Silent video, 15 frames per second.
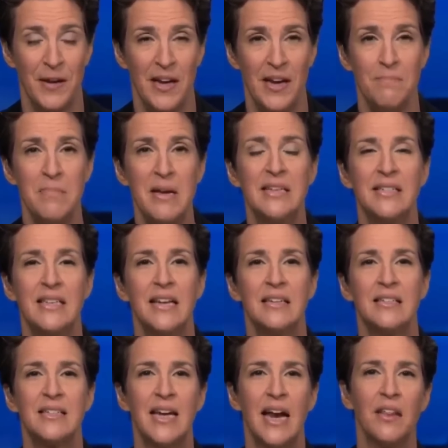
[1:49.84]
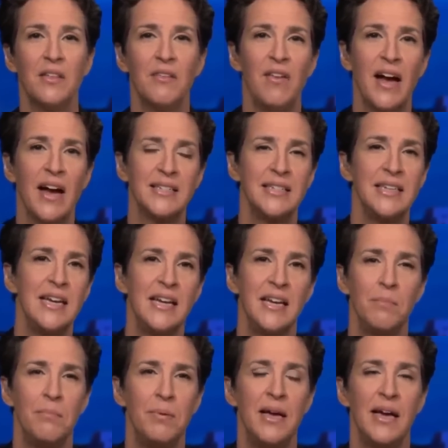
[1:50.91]
It means that instead of the
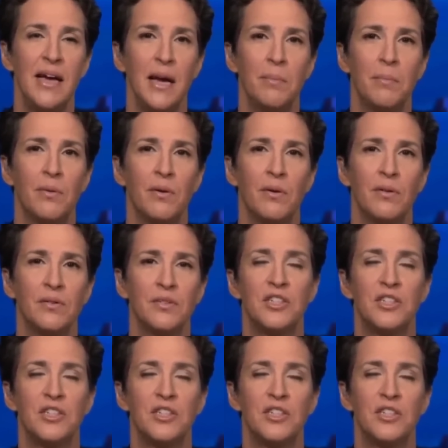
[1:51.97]
vaccine being able,